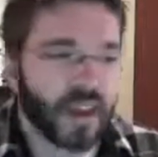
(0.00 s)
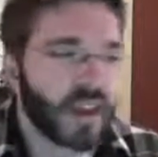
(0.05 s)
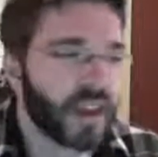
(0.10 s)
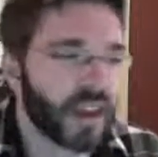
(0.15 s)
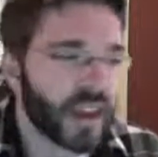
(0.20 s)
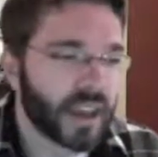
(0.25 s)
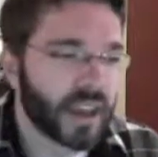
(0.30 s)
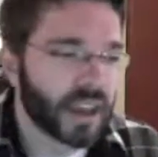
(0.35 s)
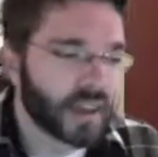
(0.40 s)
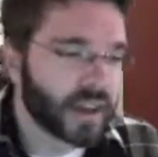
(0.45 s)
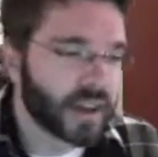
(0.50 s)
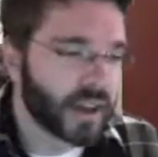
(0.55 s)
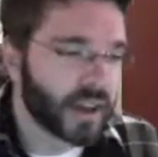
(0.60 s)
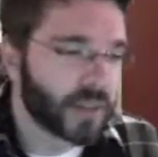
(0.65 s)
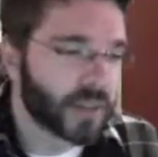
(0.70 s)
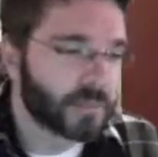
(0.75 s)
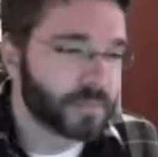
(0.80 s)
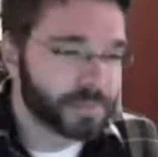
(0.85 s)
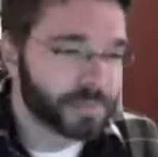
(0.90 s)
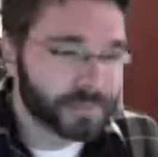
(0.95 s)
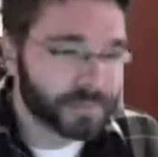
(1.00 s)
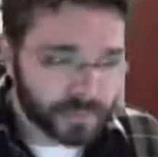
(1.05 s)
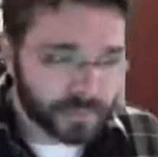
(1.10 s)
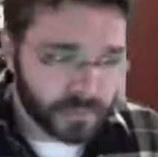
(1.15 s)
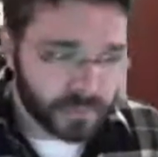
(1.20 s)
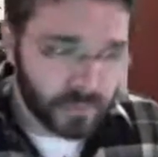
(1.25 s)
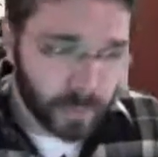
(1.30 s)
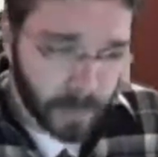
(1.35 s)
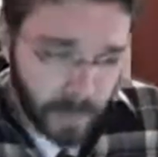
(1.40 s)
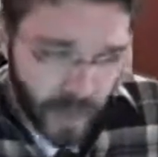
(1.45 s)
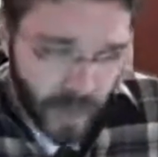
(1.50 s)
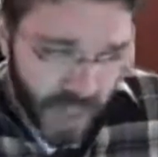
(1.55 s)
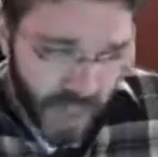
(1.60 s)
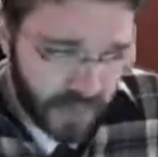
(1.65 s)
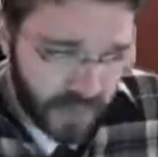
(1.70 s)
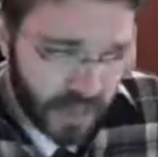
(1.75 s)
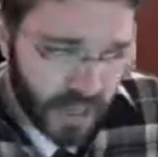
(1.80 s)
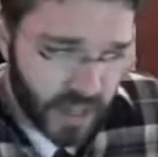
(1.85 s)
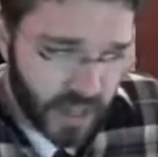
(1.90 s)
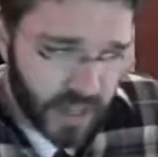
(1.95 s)
and uh,
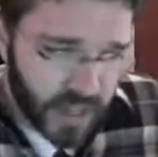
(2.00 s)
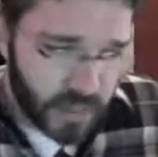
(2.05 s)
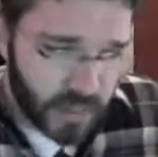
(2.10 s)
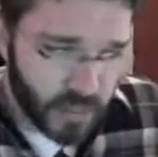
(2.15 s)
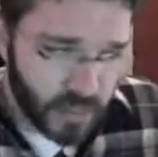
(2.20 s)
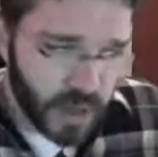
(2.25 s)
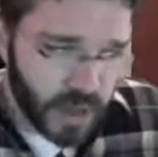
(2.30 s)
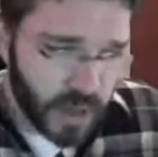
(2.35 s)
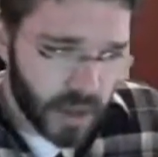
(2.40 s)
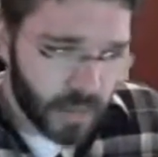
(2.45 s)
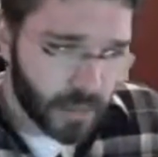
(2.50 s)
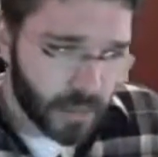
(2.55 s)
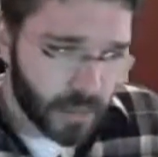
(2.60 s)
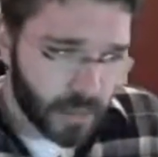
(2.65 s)
having a, a,